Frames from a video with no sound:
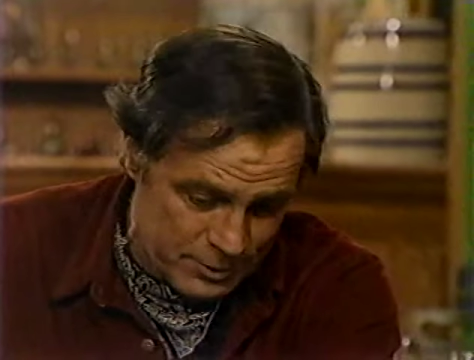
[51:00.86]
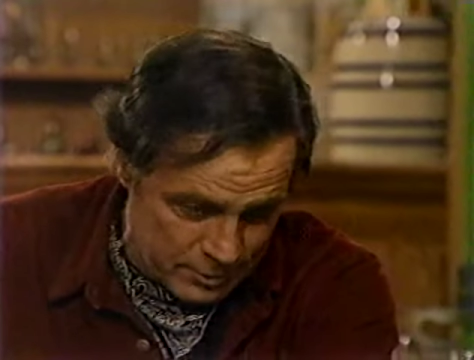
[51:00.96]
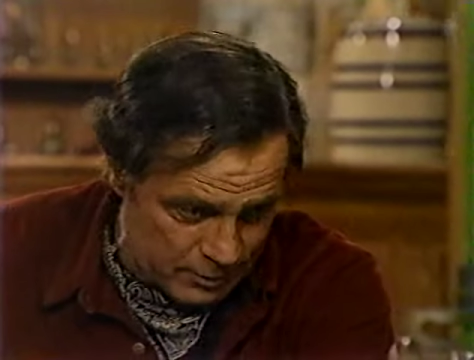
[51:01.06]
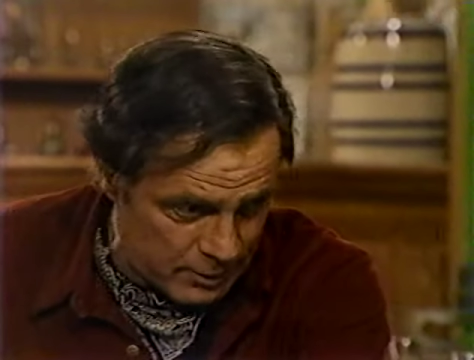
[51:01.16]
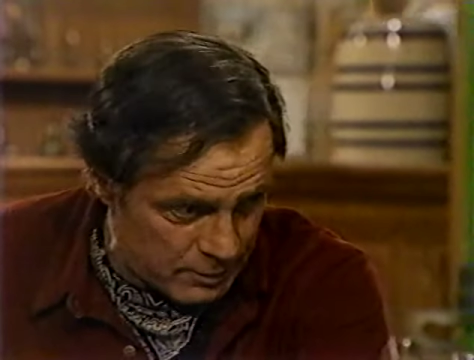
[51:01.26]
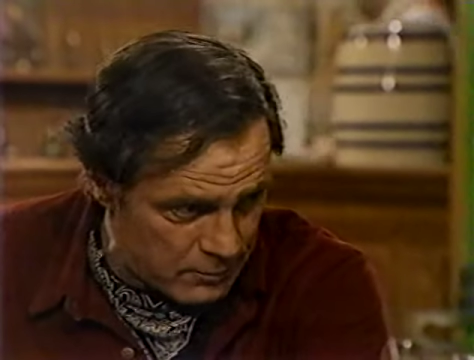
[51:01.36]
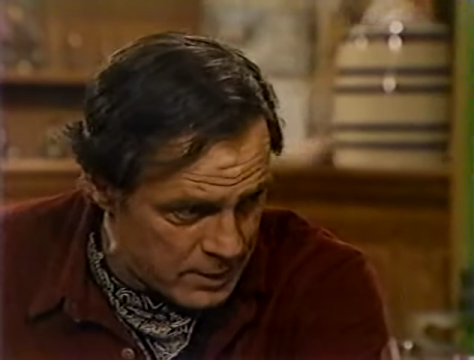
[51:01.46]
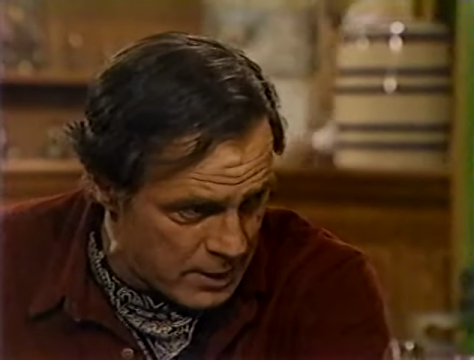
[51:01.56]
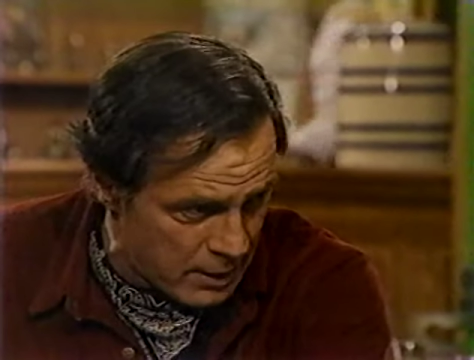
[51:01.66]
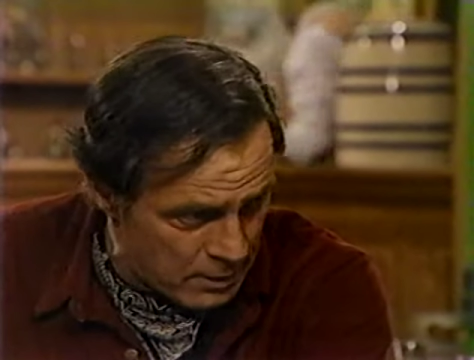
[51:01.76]
stood in the
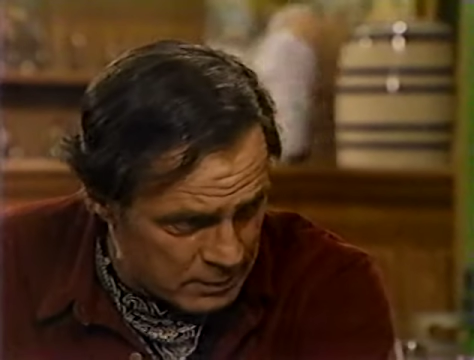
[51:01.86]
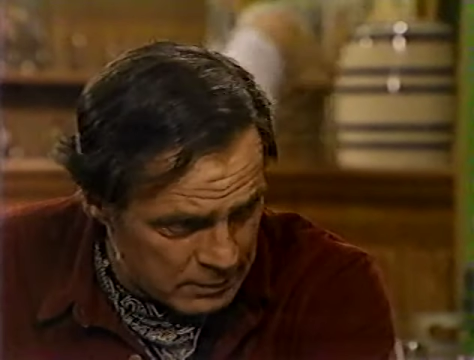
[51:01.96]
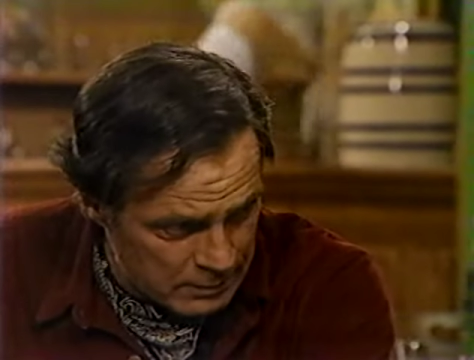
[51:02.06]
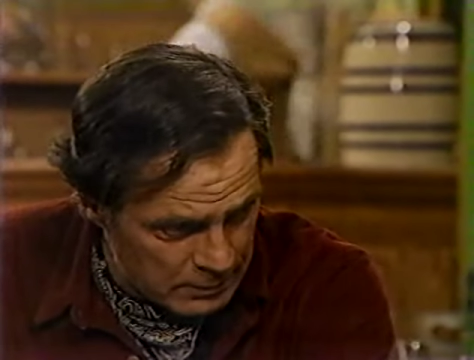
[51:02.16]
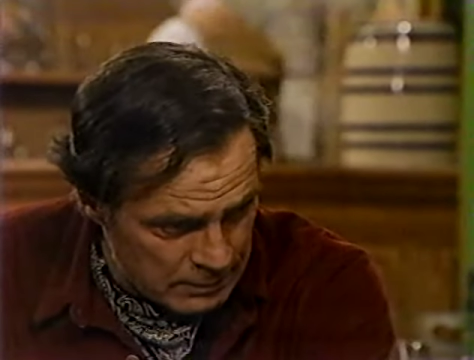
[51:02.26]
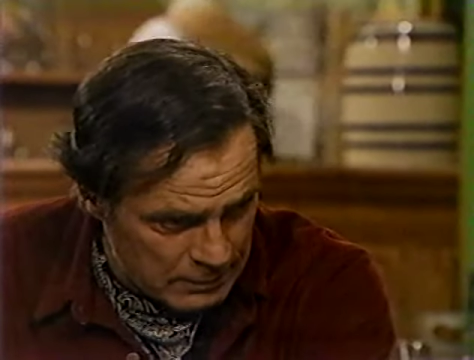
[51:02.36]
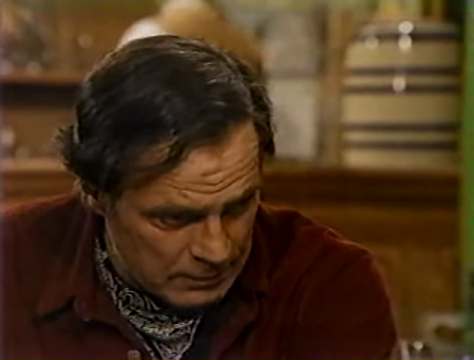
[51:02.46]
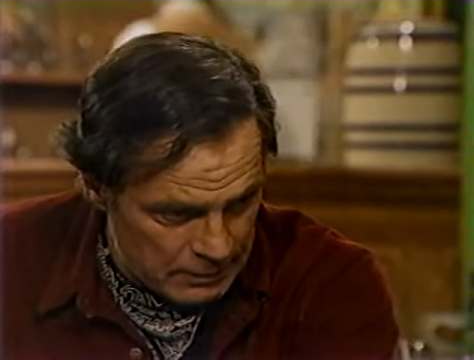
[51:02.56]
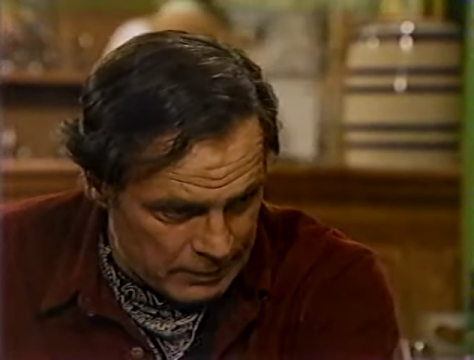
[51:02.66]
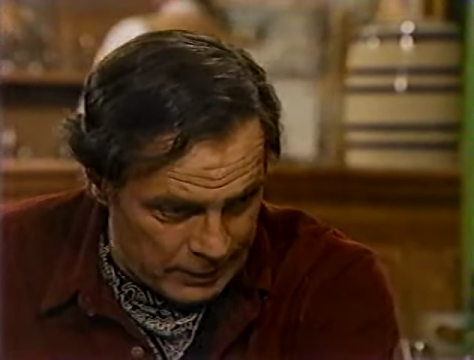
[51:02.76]
way.
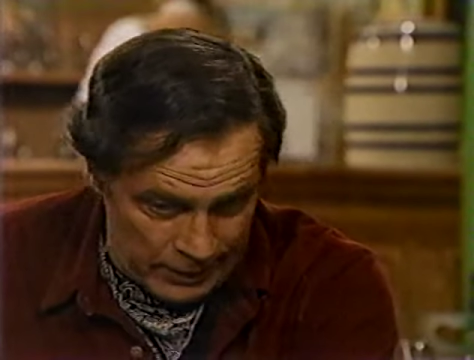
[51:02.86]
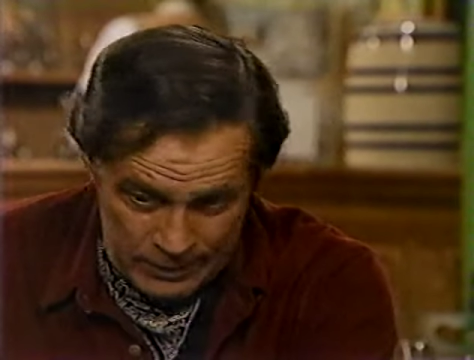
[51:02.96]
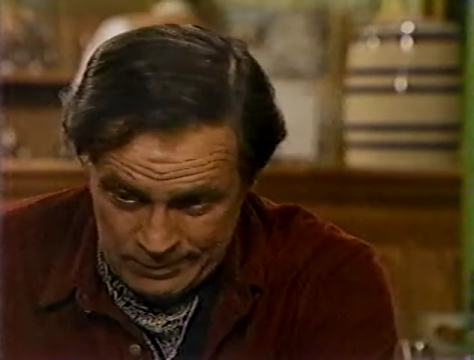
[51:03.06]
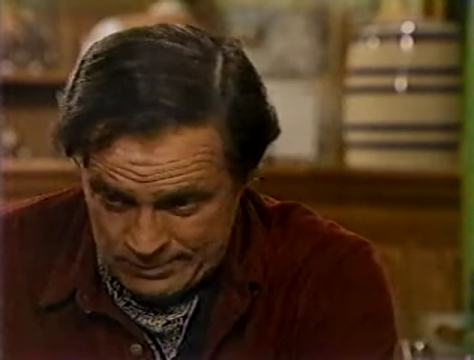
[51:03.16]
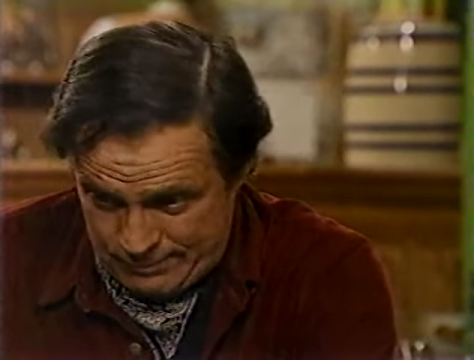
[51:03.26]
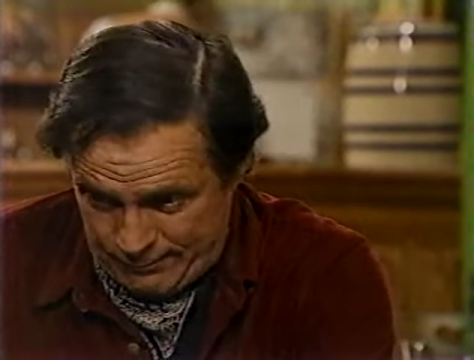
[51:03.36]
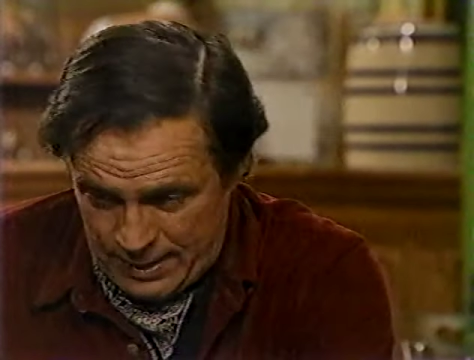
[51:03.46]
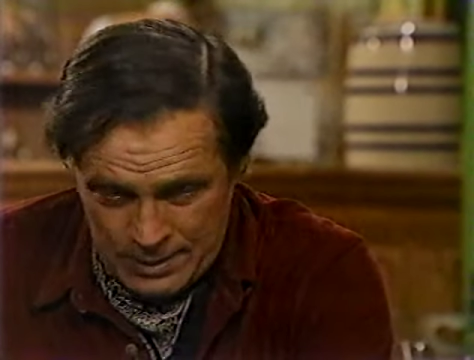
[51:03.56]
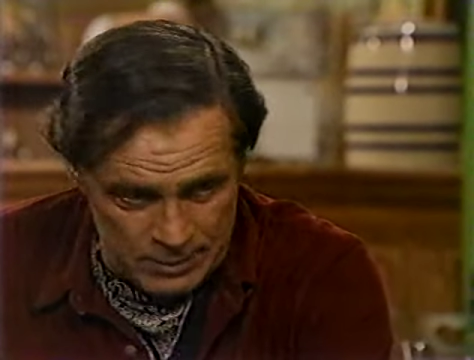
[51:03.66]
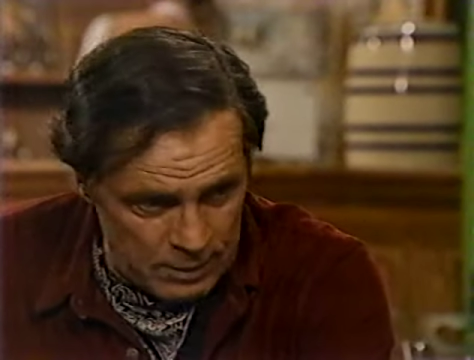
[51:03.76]
And
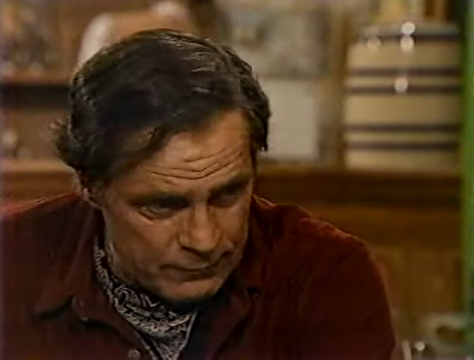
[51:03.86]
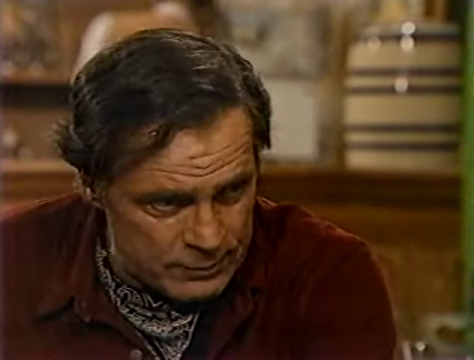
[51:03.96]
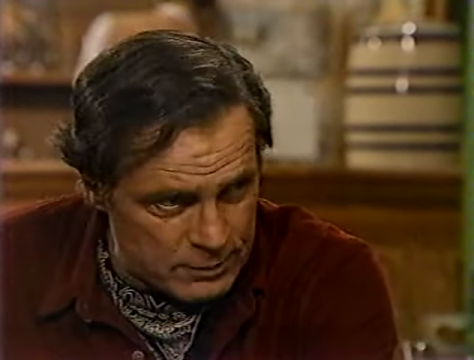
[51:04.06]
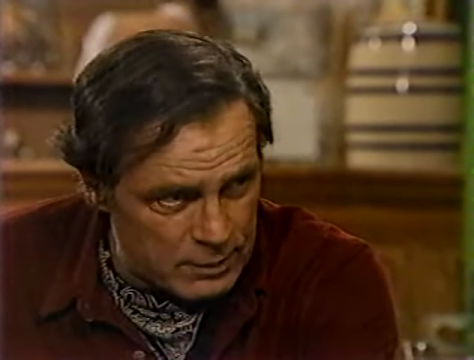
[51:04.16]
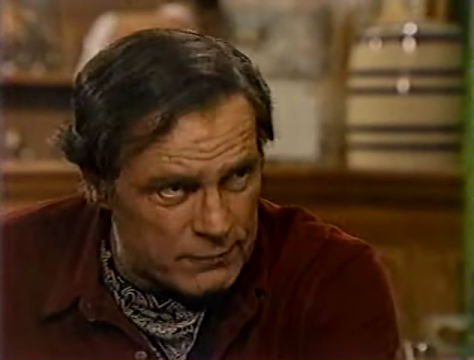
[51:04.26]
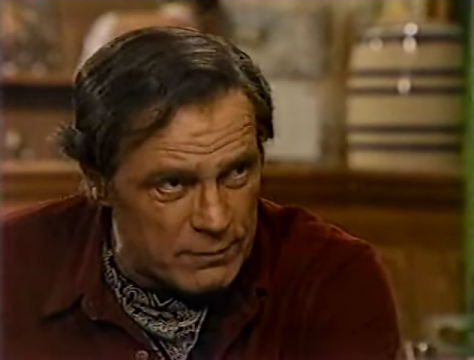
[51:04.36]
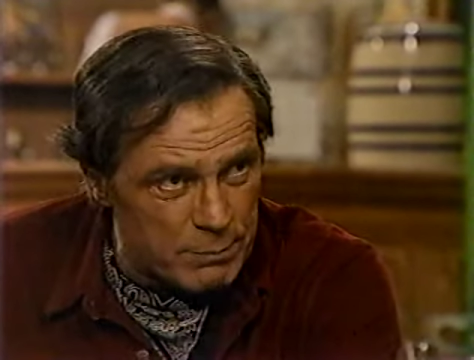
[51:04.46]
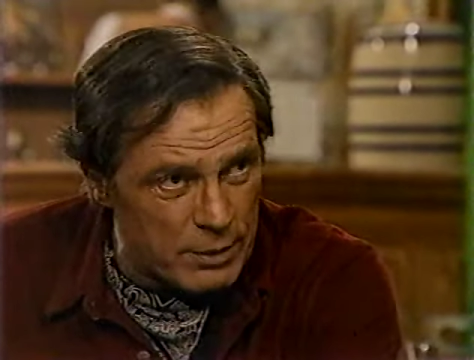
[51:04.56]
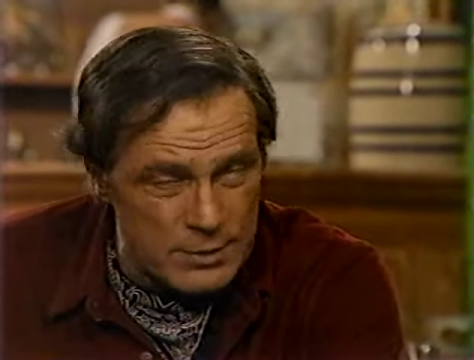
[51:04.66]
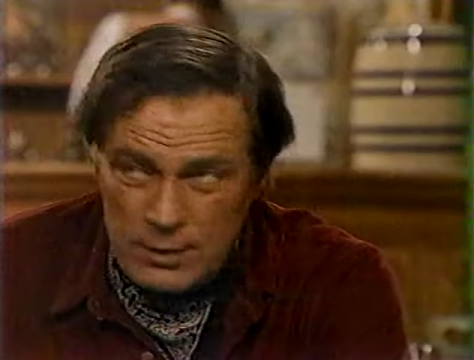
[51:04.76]
Randolph took off for
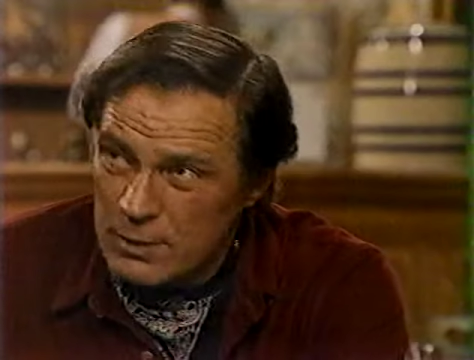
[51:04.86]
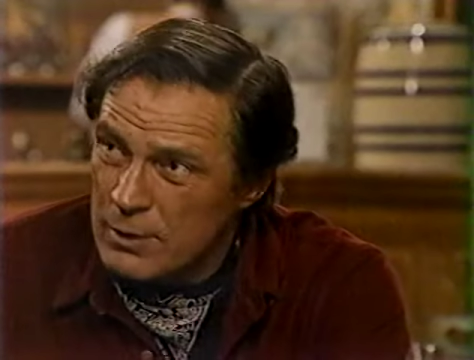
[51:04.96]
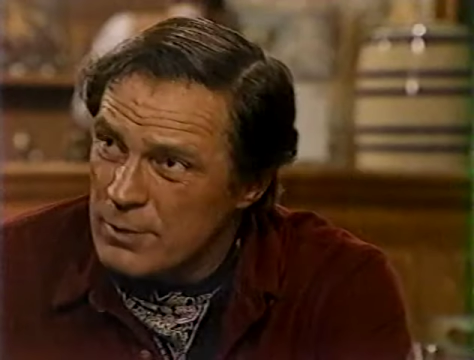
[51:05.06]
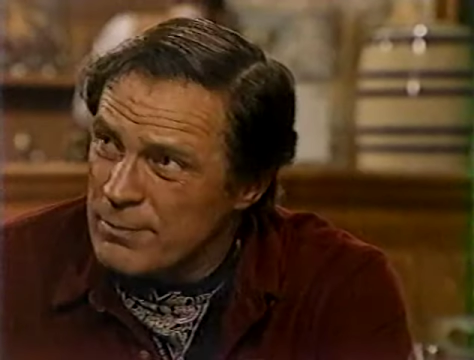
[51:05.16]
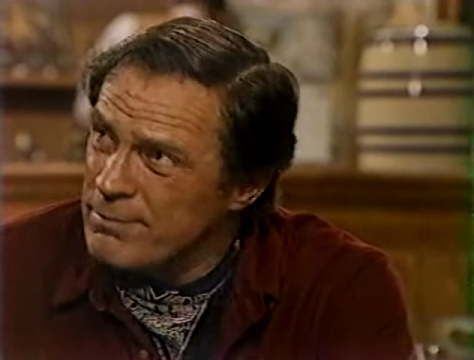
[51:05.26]
parts unknown.